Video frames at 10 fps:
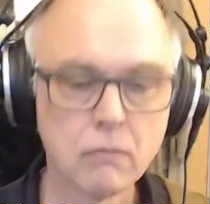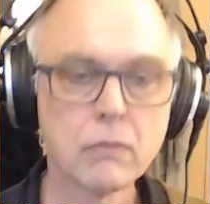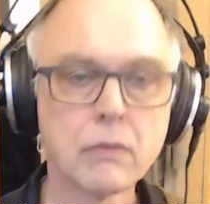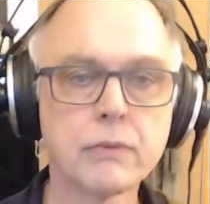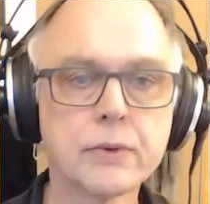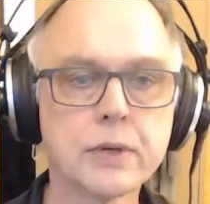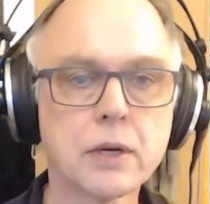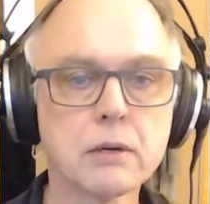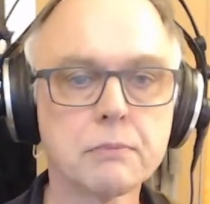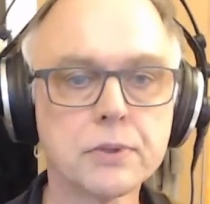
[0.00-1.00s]

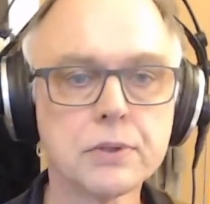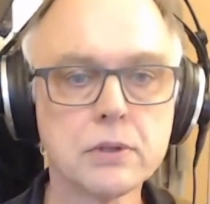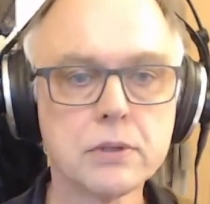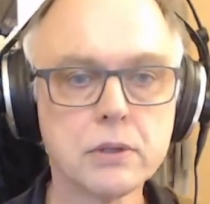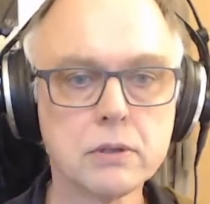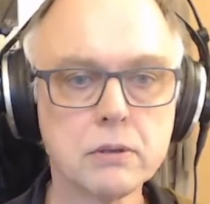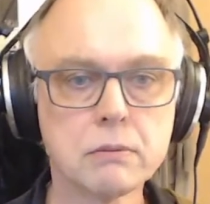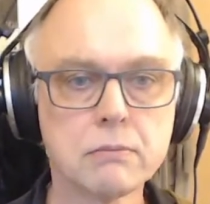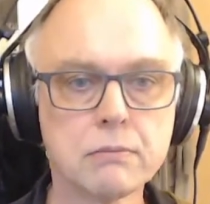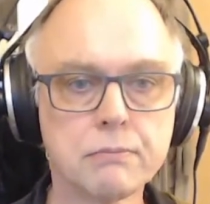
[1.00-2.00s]
Second position,
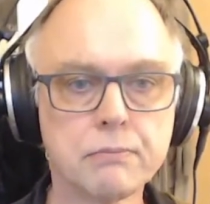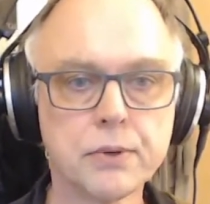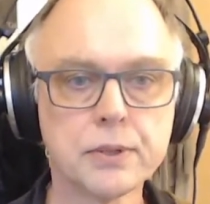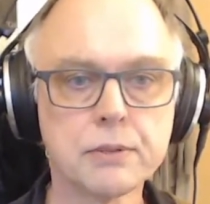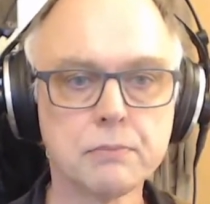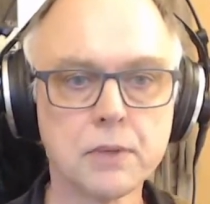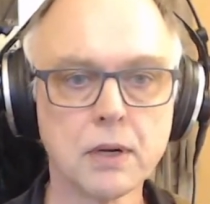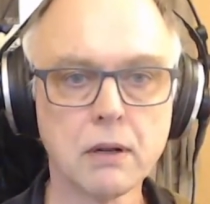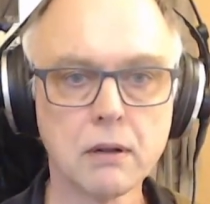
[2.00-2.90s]
bridge middle.